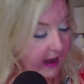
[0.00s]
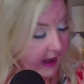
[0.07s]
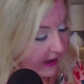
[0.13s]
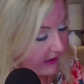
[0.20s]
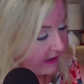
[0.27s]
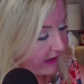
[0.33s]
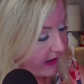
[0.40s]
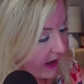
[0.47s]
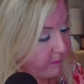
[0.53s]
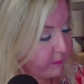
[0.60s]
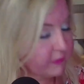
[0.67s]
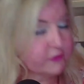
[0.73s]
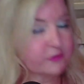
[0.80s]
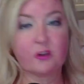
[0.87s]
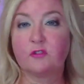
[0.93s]
And at
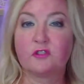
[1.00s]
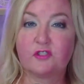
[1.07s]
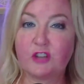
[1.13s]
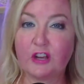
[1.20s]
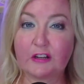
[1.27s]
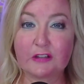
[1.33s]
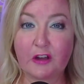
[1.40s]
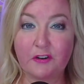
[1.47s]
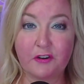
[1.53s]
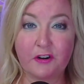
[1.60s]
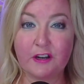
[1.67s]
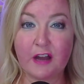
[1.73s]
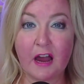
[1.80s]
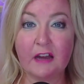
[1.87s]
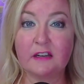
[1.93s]
episode
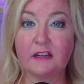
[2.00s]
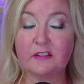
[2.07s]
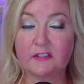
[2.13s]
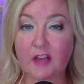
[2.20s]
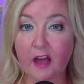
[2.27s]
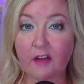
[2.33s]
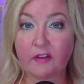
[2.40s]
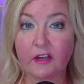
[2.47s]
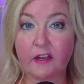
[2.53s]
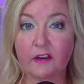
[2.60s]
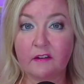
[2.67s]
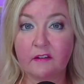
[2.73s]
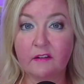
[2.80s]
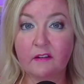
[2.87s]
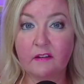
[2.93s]

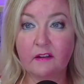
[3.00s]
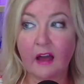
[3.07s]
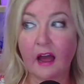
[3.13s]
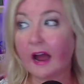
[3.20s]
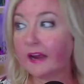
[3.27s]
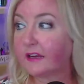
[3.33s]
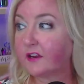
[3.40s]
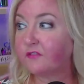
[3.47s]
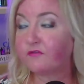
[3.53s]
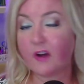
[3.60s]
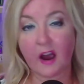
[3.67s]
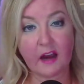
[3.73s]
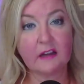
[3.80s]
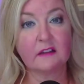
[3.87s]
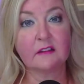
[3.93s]
697, I can
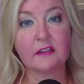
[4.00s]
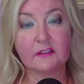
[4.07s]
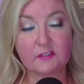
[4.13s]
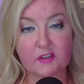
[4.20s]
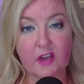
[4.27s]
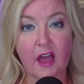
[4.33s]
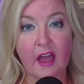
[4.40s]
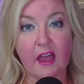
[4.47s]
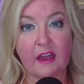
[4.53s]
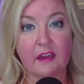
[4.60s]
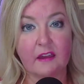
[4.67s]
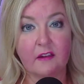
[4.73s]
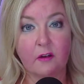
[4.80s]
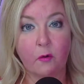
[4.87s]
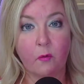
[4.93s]
finally
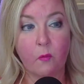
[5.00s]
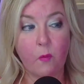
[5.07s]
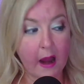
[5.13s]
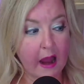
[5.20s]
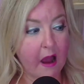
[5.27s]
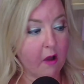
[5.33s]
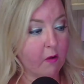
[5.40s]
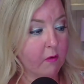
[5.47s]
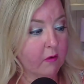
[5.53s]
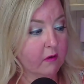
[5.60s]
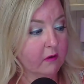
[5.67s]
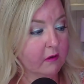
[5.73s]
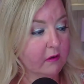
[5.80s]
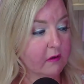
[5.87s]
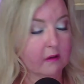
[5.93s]
say, wow,
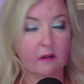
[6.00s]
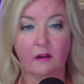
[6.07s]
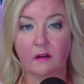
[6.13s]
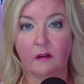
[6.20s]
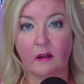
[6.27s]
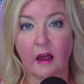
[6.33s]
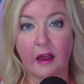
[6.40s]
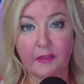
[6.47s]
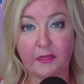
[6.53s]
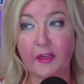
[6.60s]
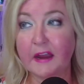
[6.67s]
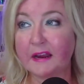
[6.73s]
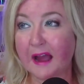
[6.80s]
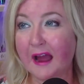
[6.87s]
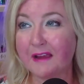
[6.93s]
I
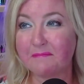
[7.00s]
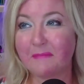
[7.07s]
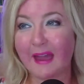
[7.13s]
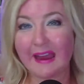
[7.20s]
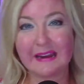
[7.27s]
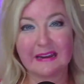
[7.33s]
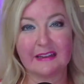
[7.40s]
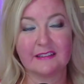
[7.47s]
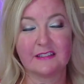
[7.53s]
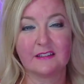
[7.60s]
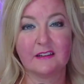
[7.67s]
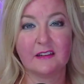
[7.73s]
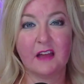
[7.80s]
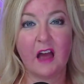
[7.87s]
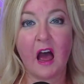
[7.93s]
think I made it.
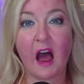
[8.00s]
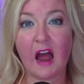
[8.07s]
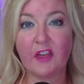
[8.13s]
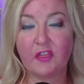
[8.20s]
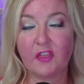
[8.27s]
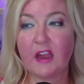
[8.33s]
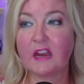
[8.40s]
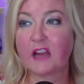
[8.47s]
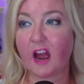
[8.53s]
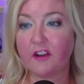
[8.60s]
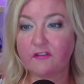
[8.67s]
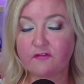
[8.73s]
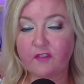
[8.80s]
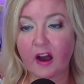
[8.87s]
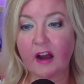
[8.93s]
I think I
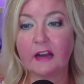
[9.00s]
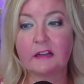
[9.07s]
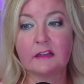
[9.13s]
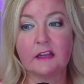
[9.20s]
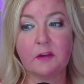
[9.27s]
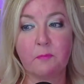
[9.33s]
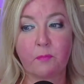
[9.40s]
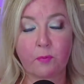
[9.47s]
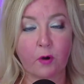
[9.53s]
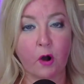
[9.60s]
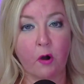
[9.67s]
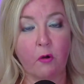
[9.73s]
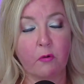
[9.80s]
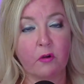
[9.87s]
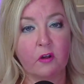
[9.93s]
finally
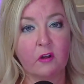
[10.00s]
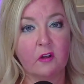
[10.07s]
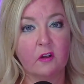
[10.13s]
broke